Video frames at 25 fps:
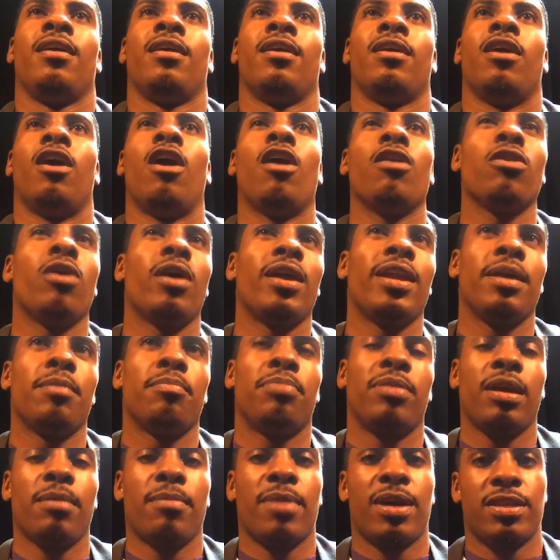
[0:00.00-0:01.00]
although I didn't
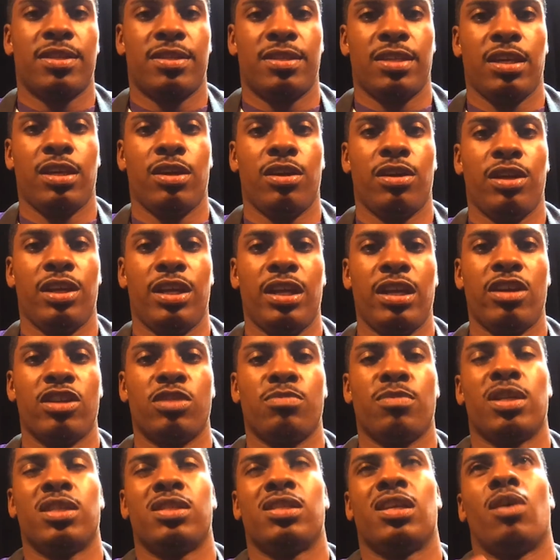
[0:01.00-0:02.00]
play my senior year as
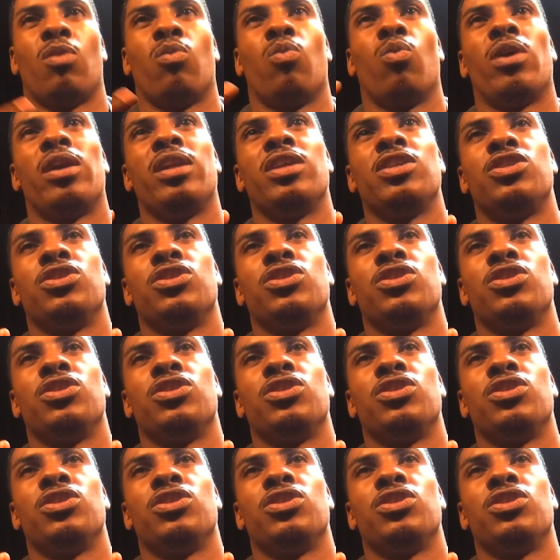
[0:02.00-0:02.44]
much as I wanted